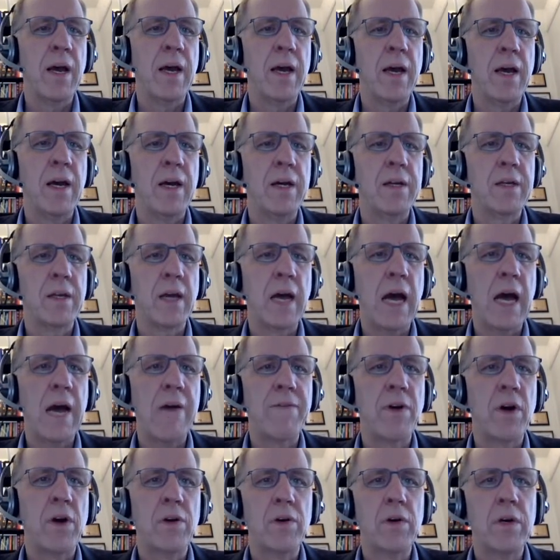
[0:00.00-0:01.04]
and
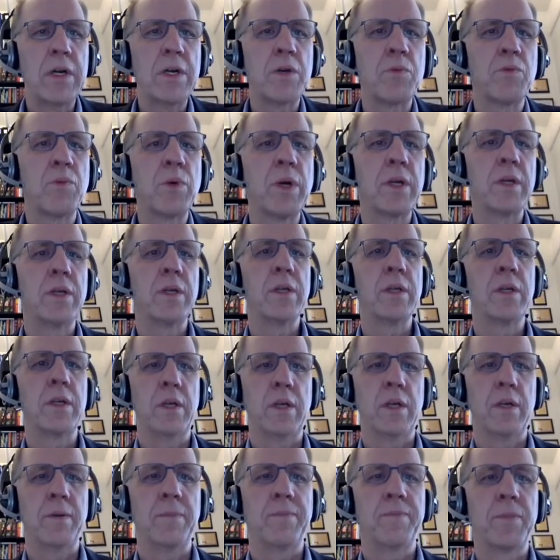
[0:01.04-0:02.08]
I've already written
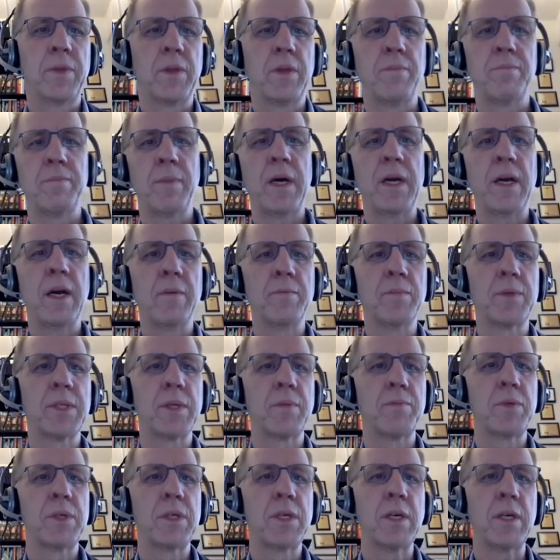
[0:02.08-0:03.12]
in my m
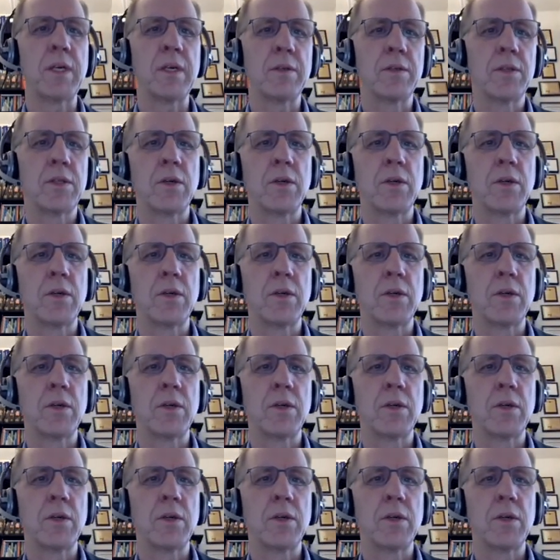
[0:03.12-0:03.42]
sub t.